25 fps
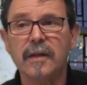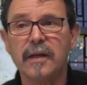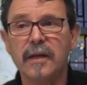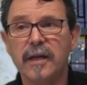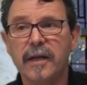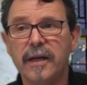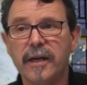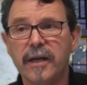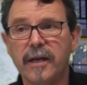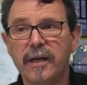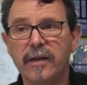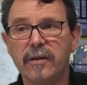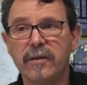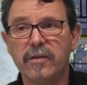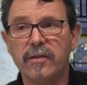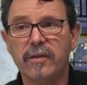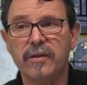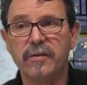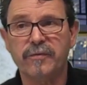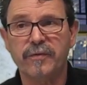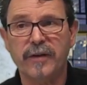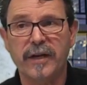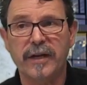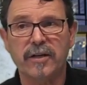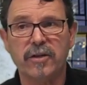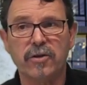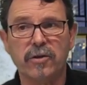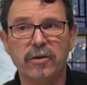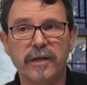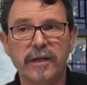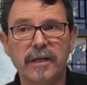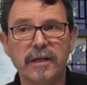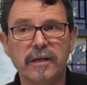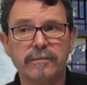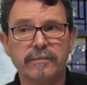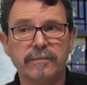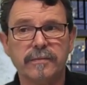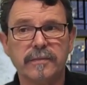in the fan
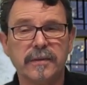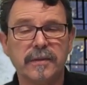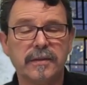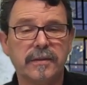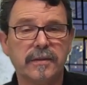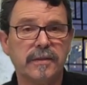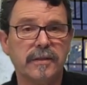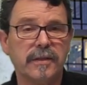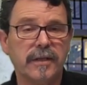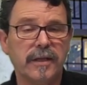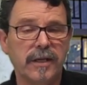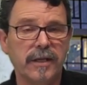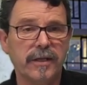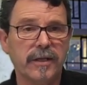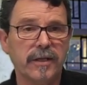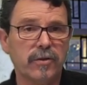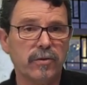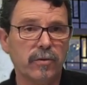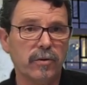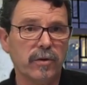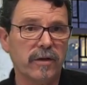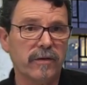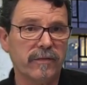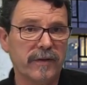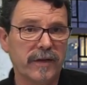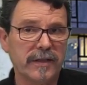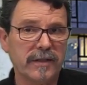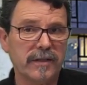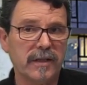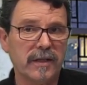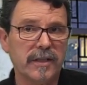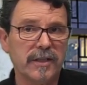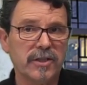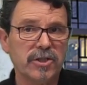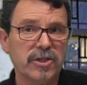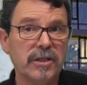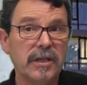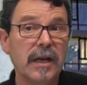coil, heating, cooling,
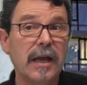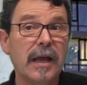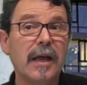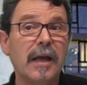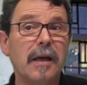ventilation,